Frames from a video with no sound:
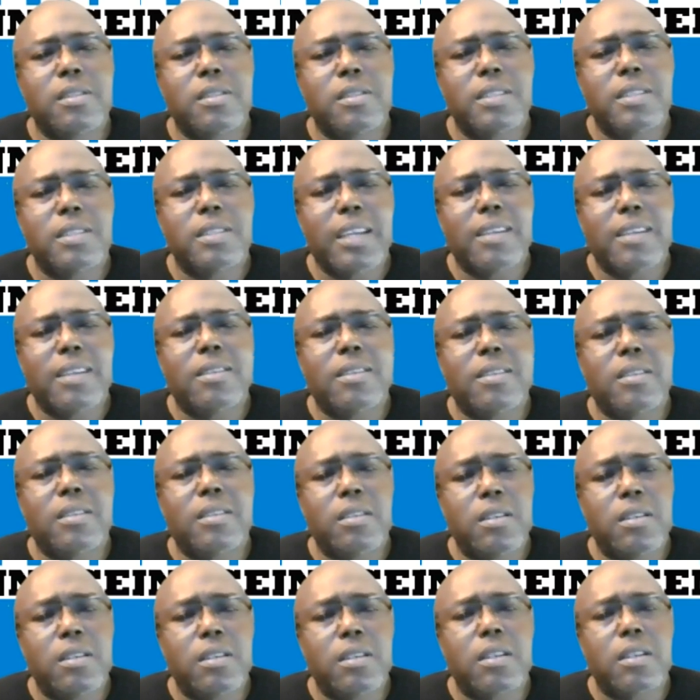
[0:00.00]
take a
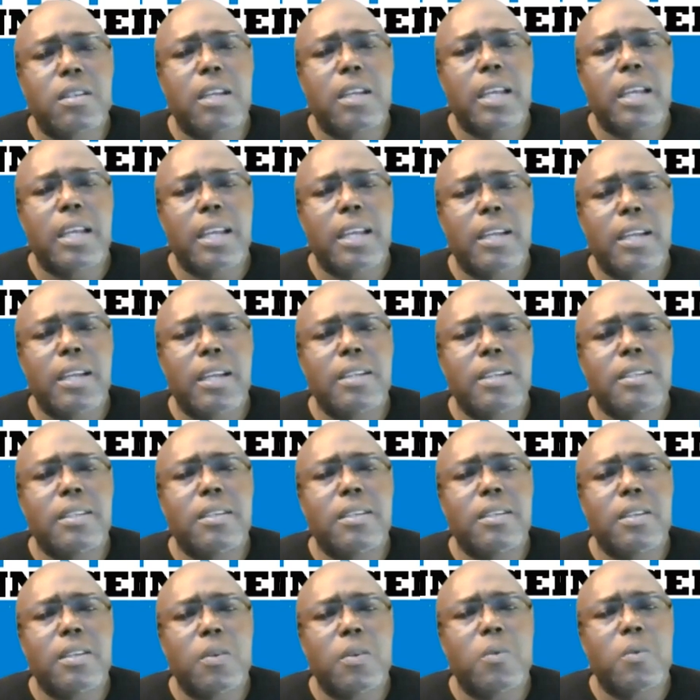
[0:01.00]
look at
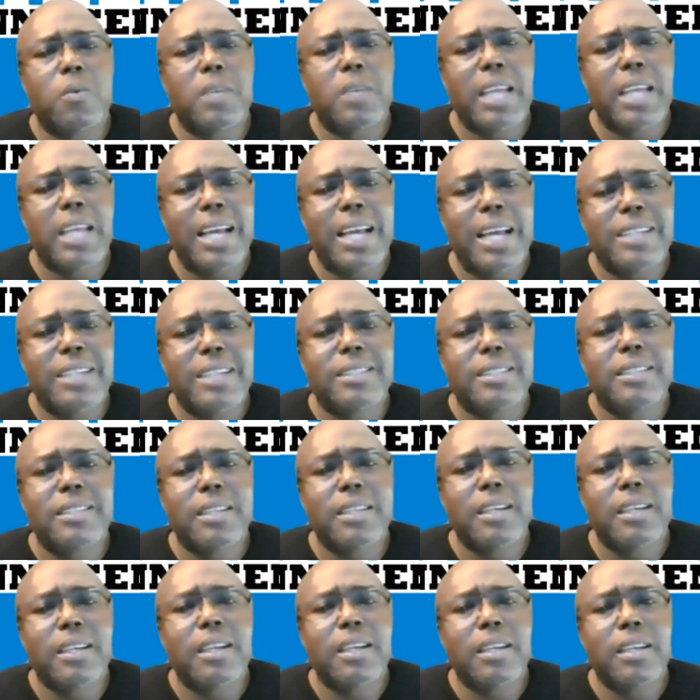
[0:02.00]

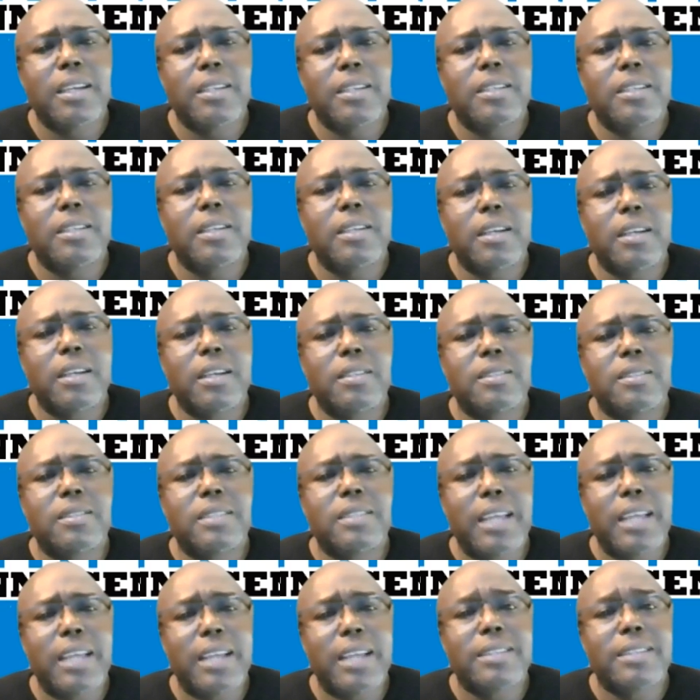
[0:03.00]
reality and
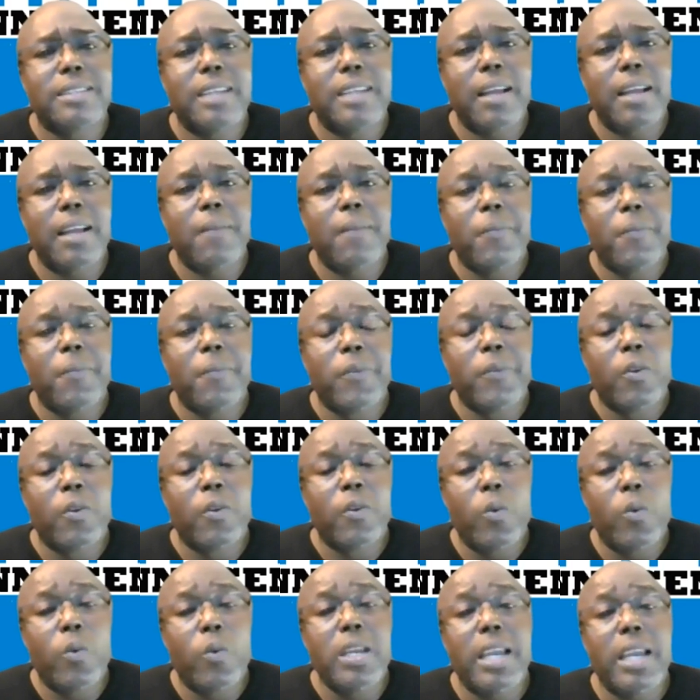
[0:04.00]
understand that
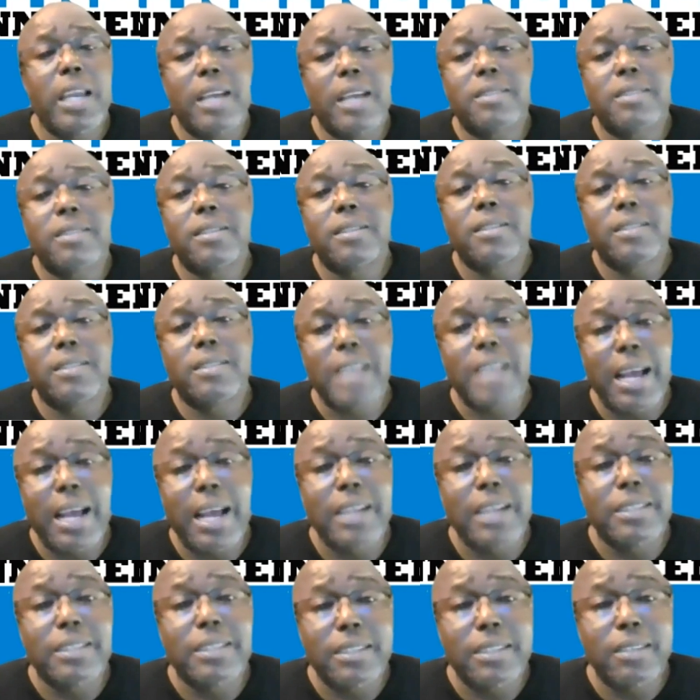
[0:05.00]
we as
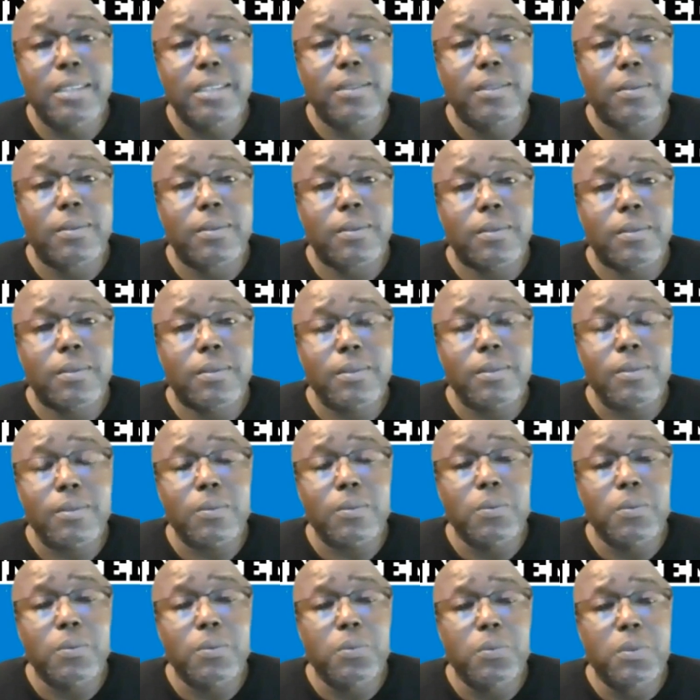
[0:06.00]
society,
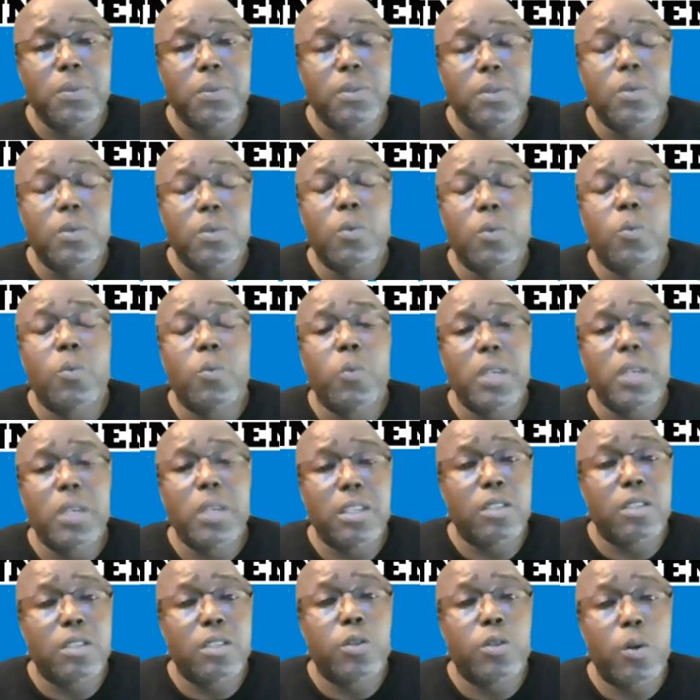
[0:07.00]
we
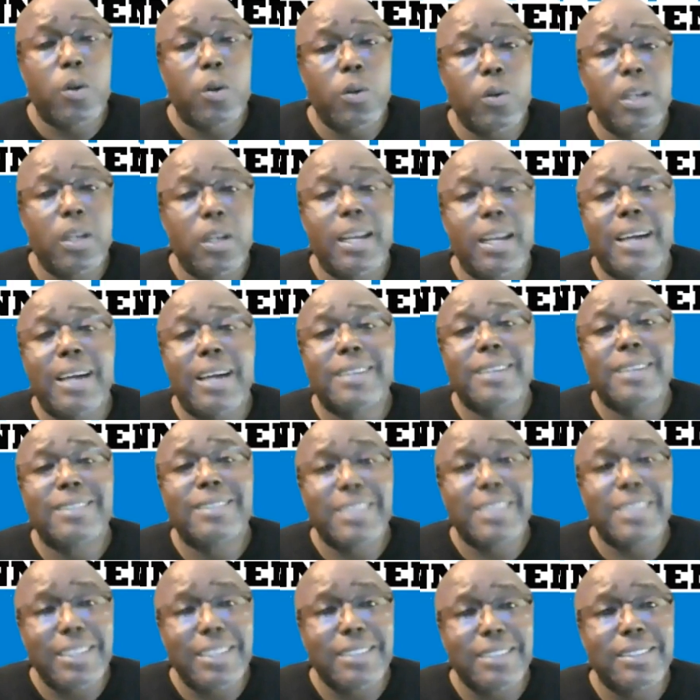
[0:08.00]
control a lot of
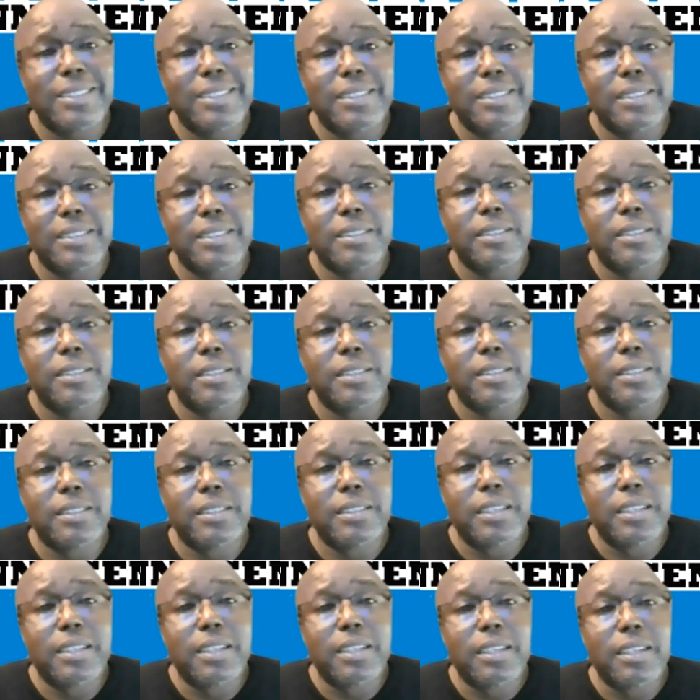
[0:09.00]
things.
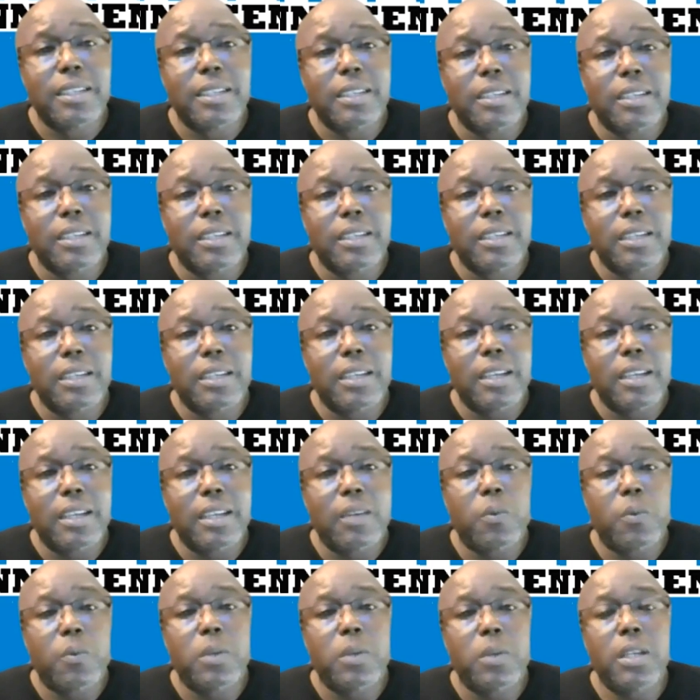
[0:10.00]

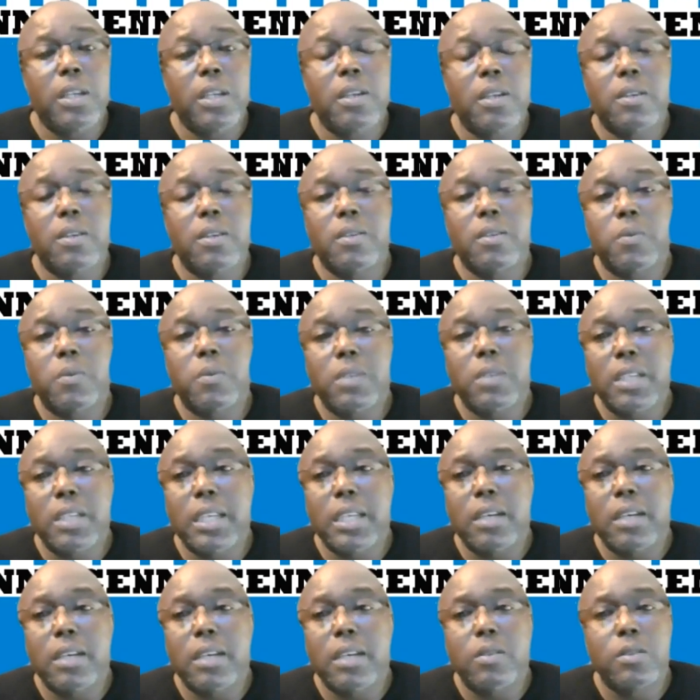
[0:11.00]
And
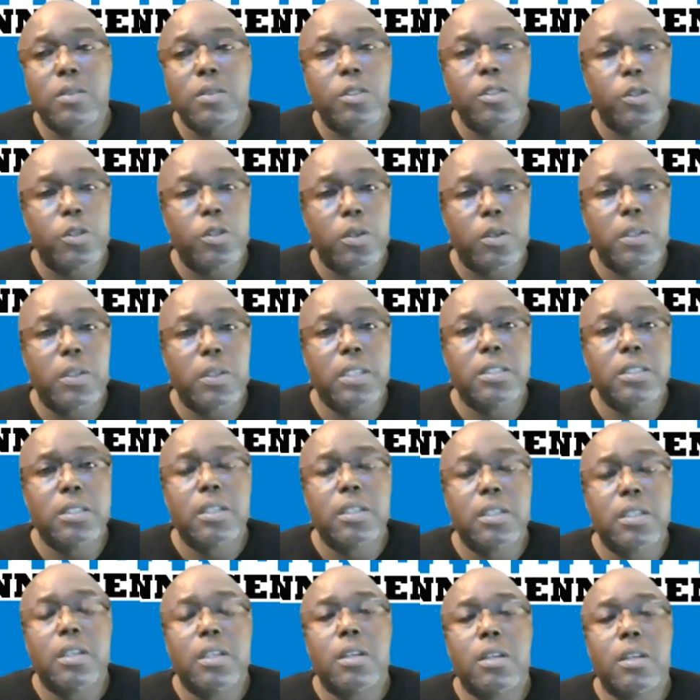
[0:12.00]
we on jury,
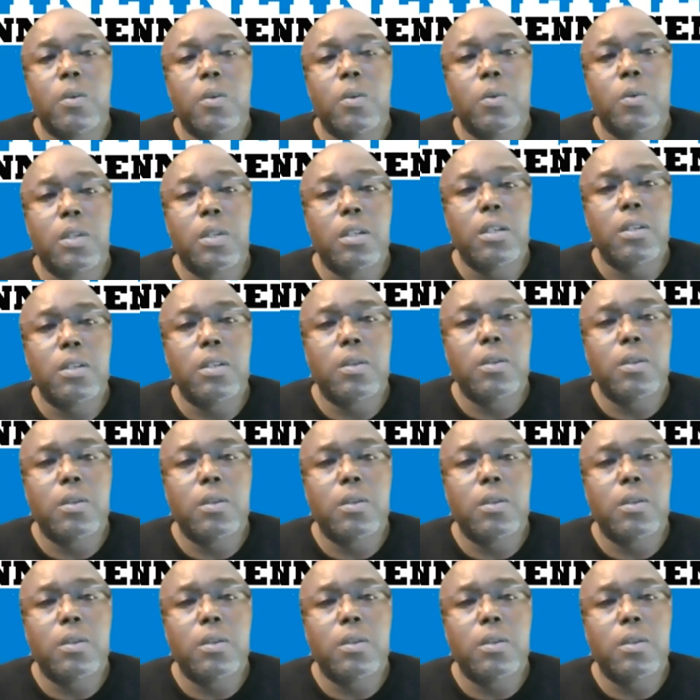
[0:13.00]
we, you